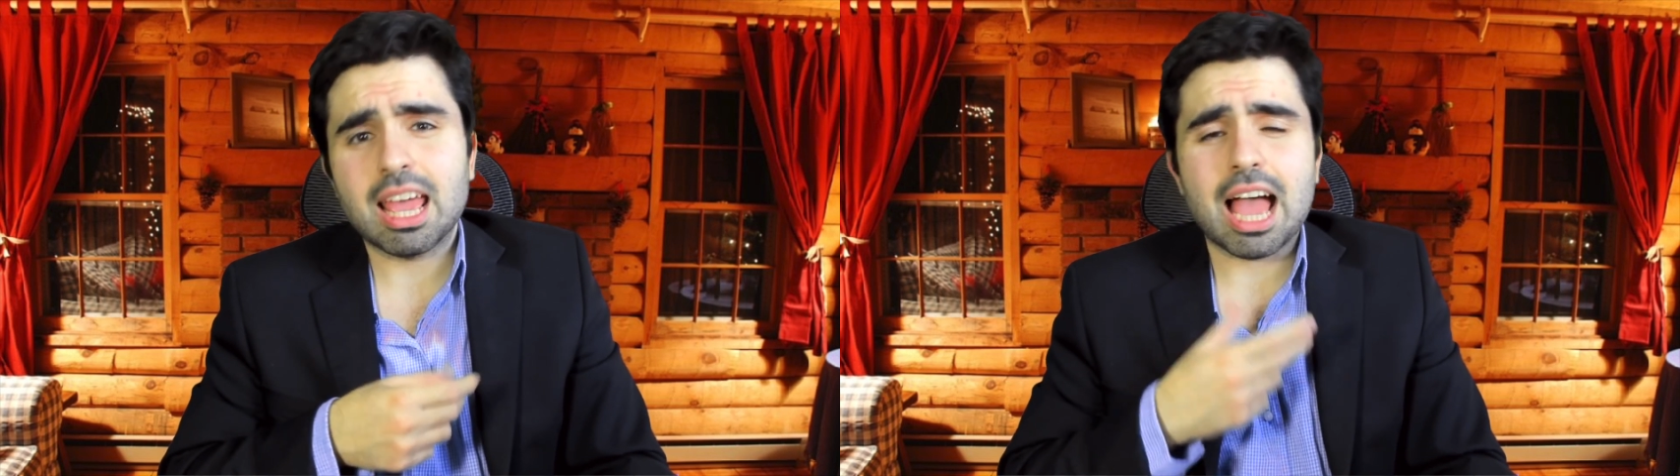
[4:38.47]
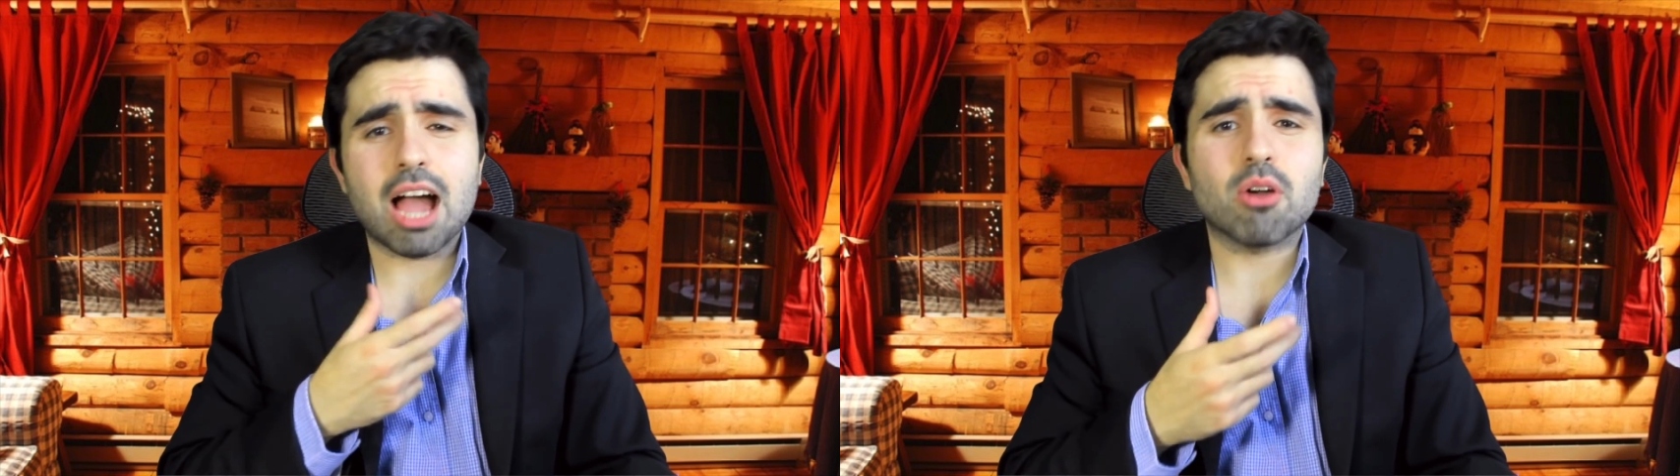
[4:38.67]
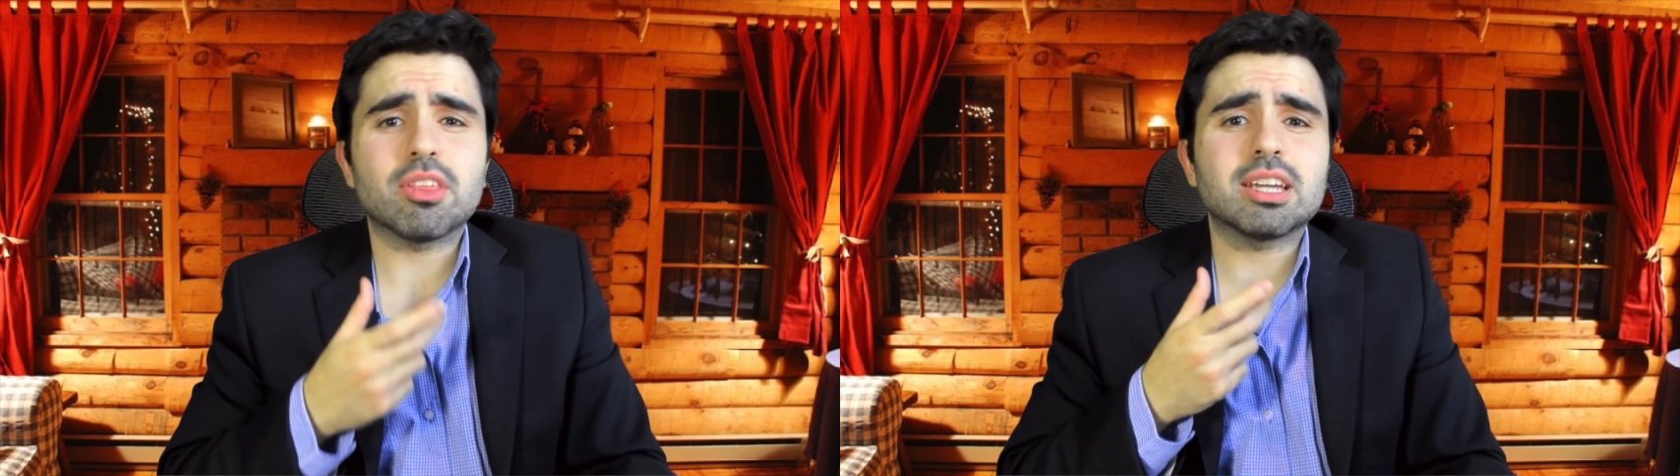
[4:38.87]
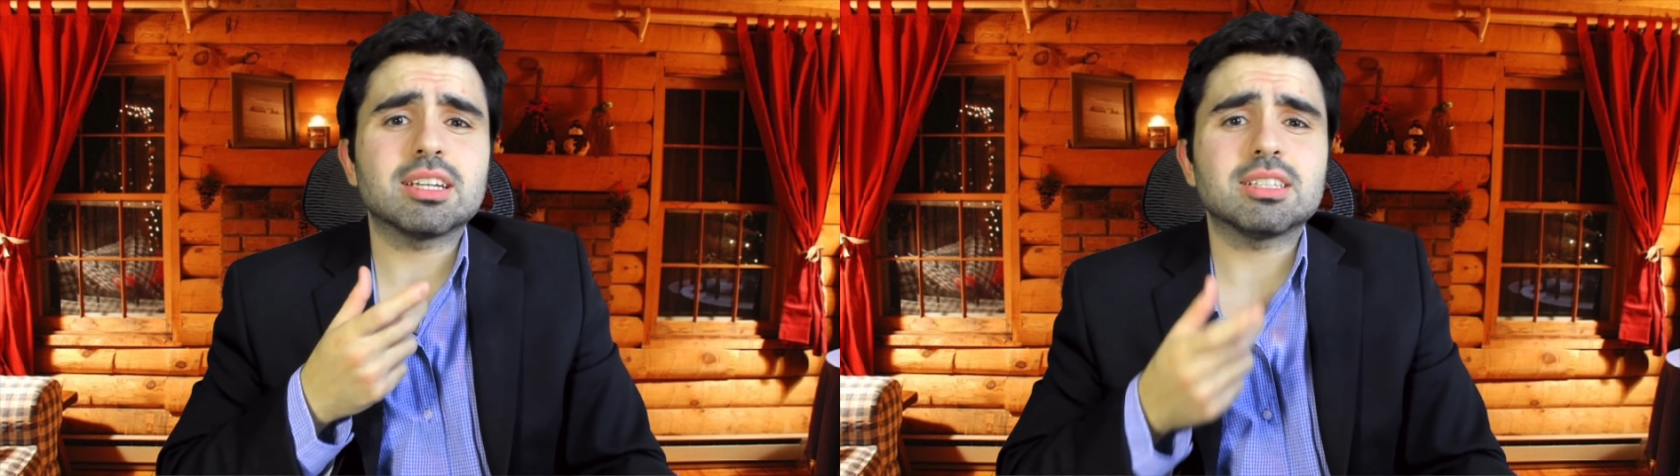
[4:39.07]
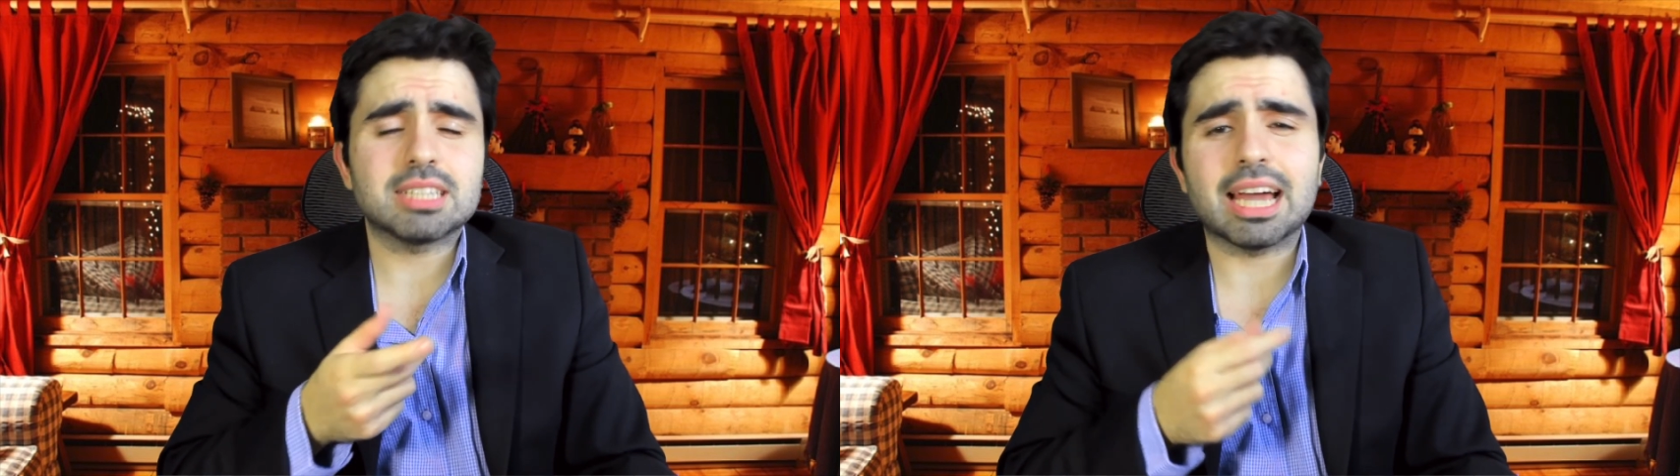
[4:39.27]
how they
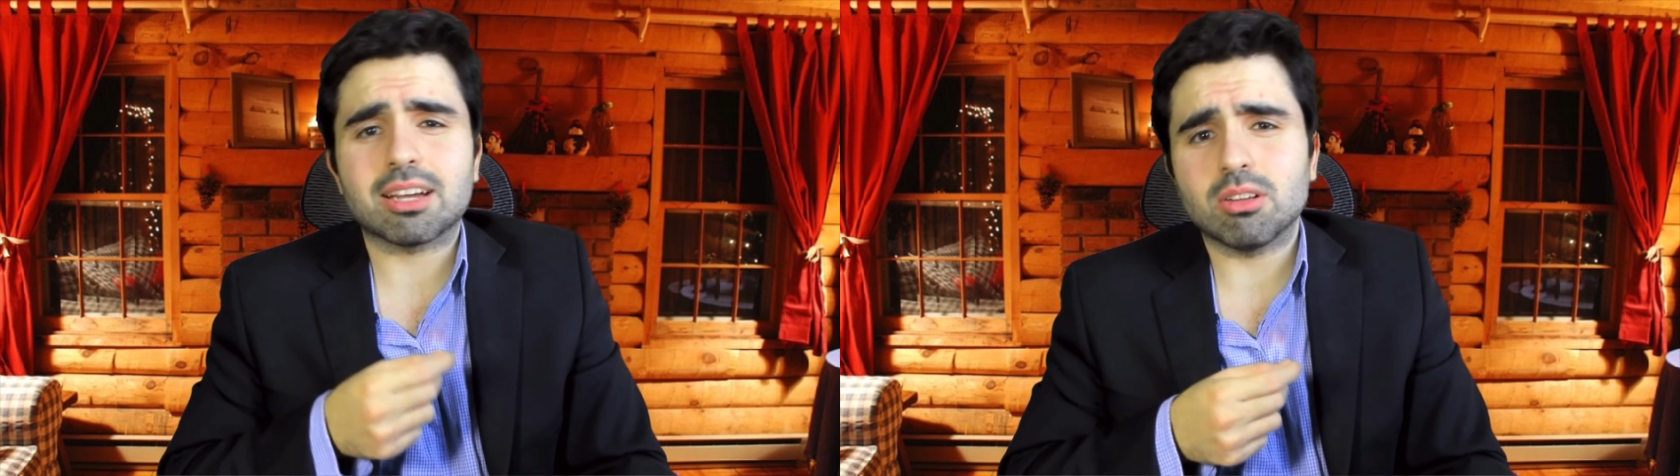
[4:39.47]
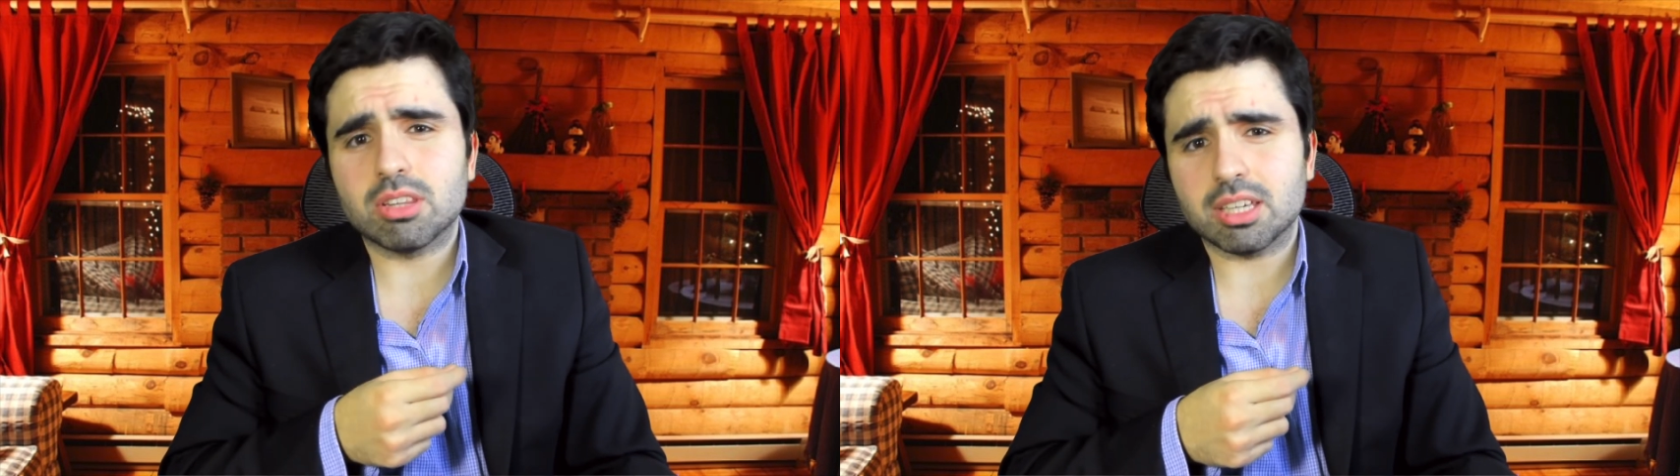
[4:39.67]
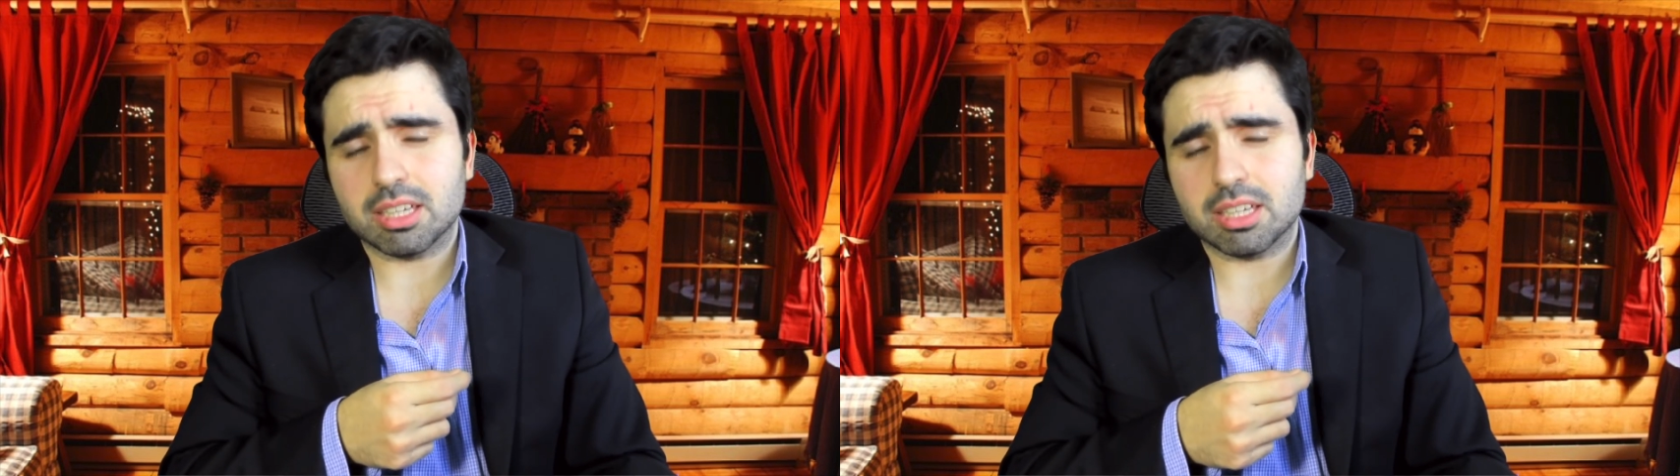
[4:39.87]
can tackle the